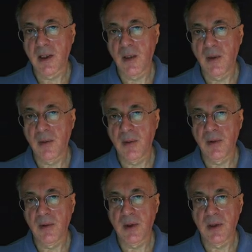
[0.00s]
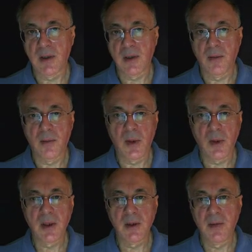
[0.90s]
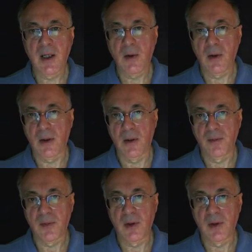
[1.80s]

come up with a broken power law,